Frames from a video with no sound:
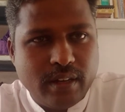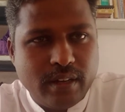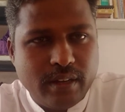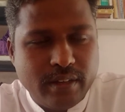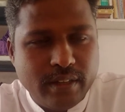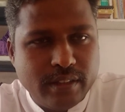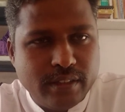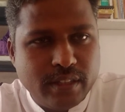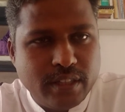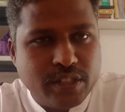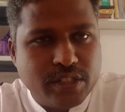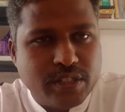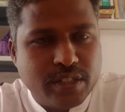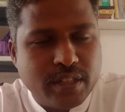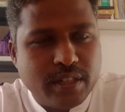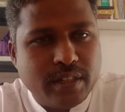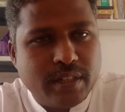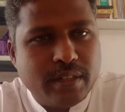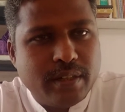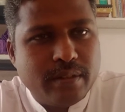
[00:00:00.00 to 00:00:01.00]
in this
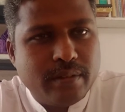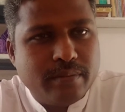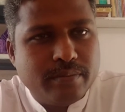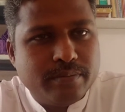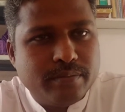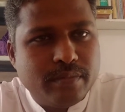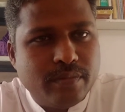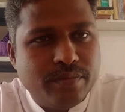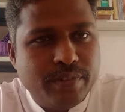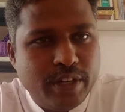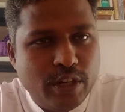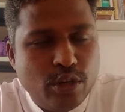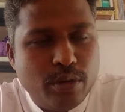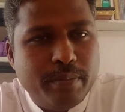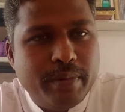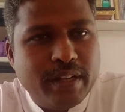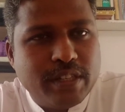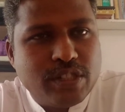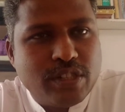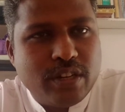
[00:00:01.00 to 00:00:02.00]
video
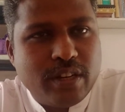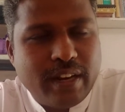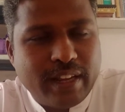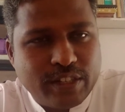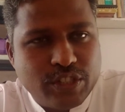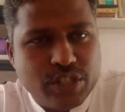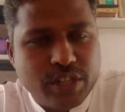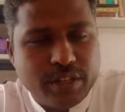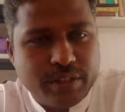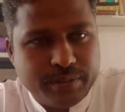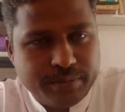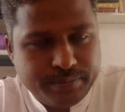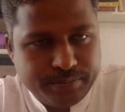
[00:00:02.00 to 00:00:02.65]
based lecture.